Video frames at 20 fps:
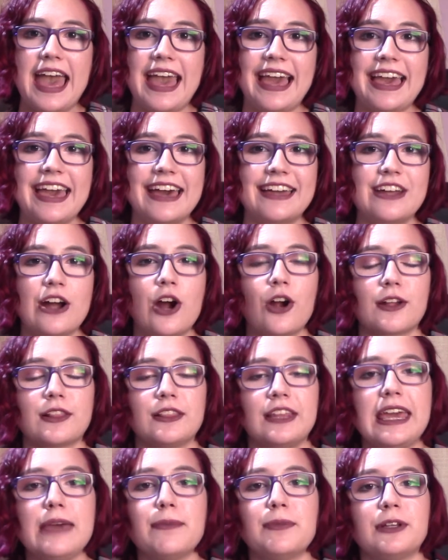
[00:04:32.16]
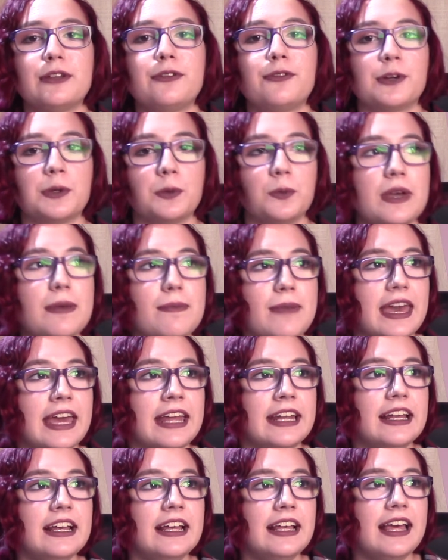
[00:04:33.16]
and are labeled for
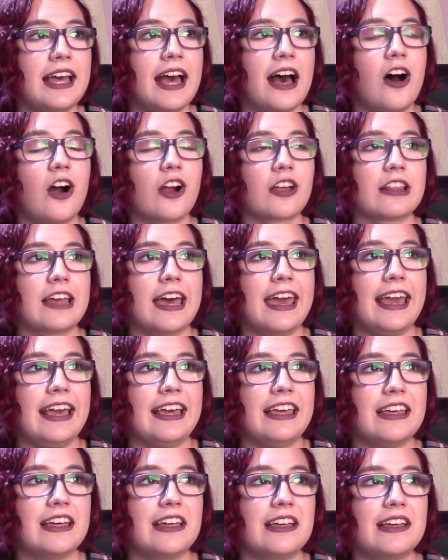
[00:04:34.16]
women are like